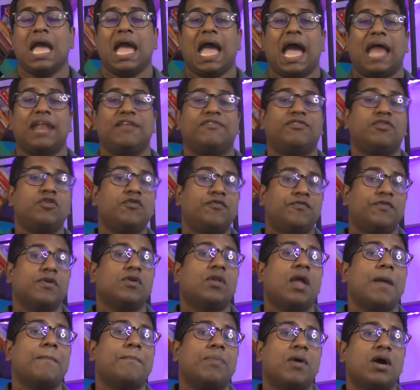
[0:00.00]
And if you feel
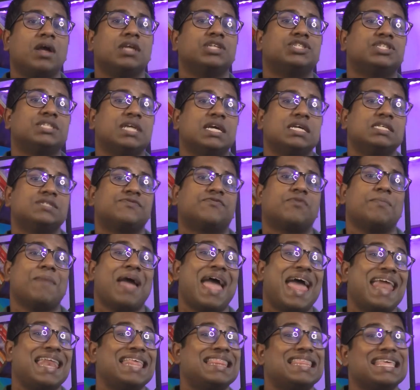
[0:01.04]
like buying shares from
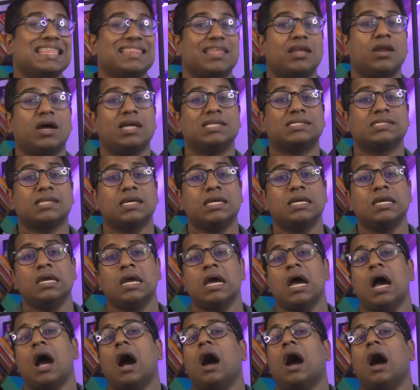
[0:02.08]
anything that I say,